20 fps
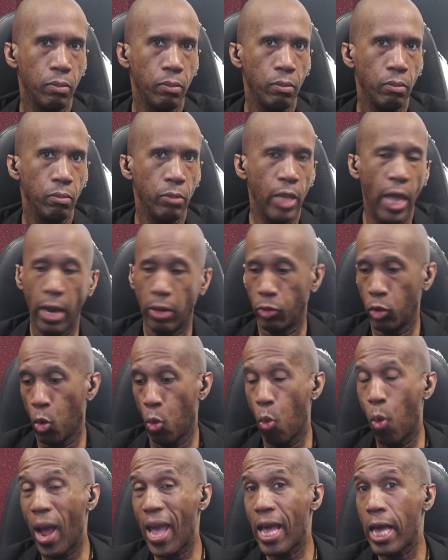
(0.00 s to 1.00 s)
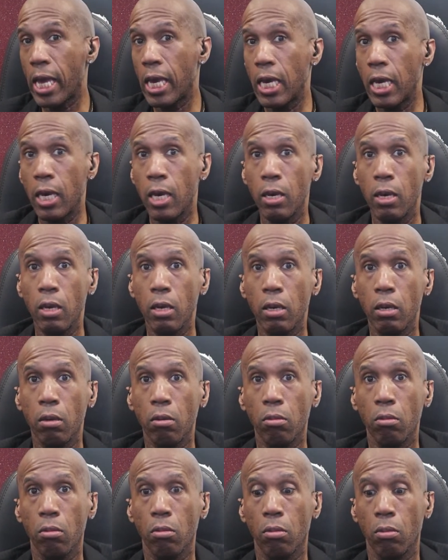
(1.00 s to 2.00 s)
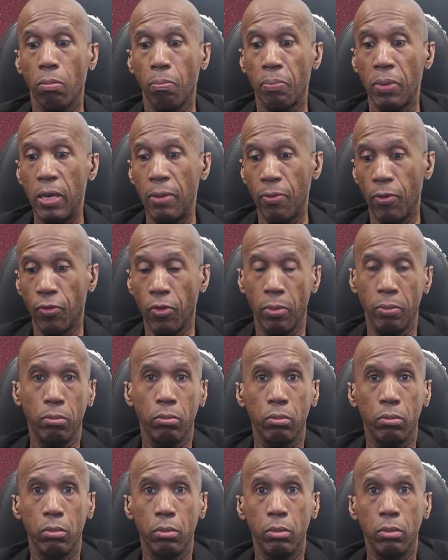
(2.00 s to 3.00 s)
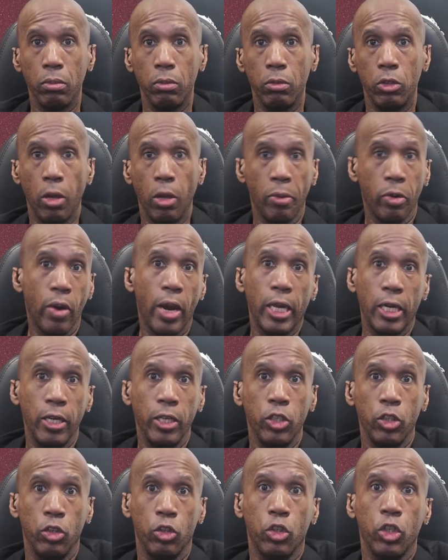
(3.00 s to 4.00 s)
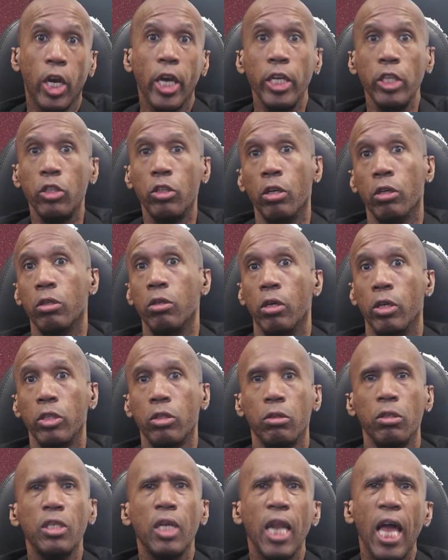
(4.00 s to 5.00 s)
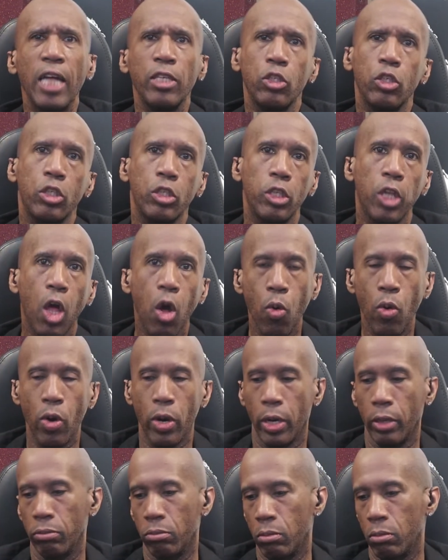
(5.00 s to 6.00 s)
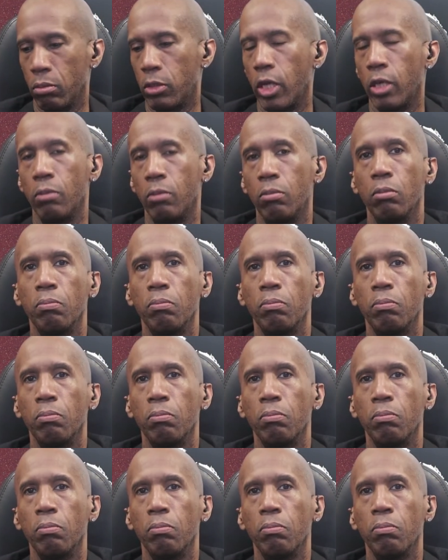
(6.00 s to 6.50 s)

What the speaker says: Now, the way people from democratic nations change their course is a lot slower than